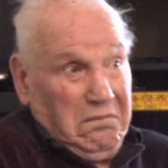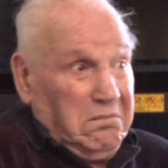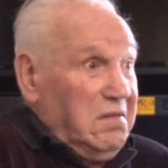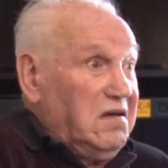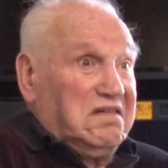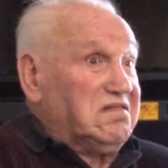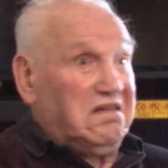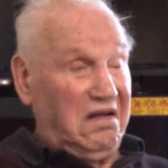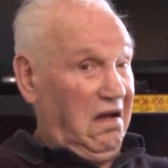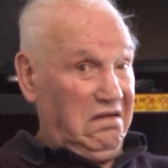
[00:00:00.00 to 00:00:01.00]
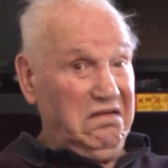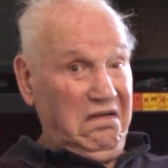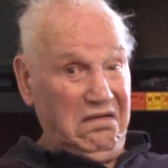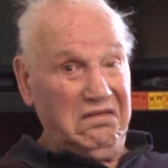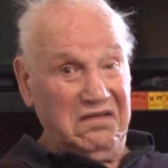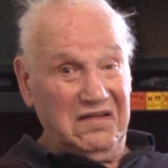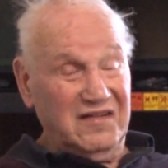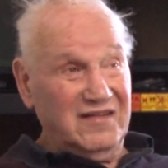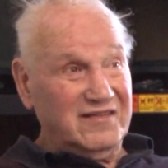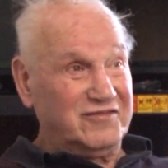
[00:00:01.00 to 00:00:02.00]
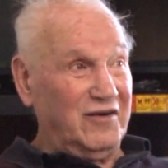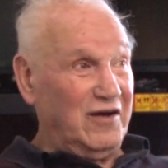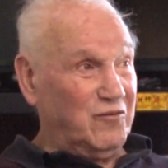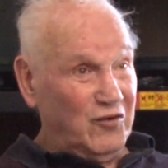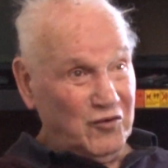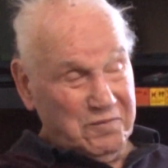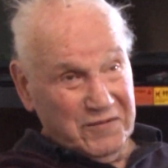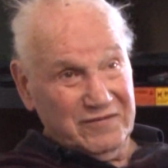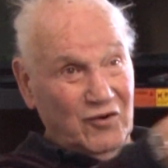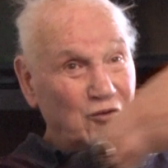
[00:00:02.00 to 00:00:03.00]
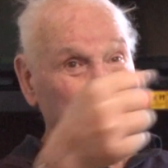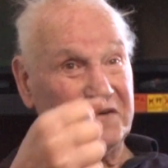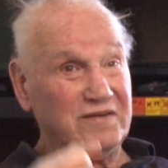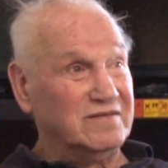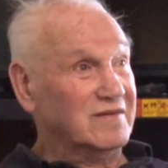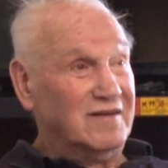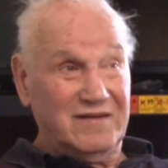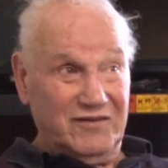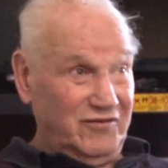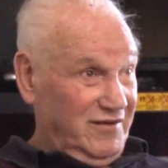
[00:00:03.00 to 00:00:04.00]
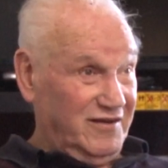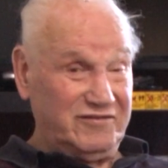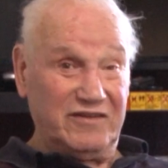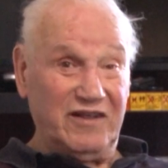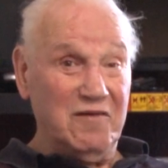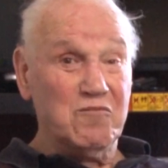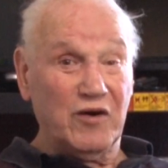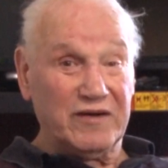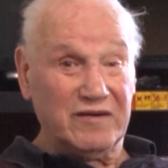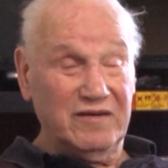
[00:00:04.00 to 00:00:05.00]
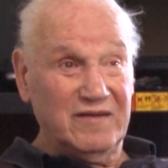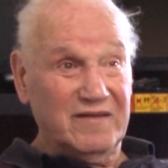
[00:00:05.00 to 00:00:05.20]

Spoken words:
Mayor said, "I don't know." So I open it, and it's a dumbwaiter.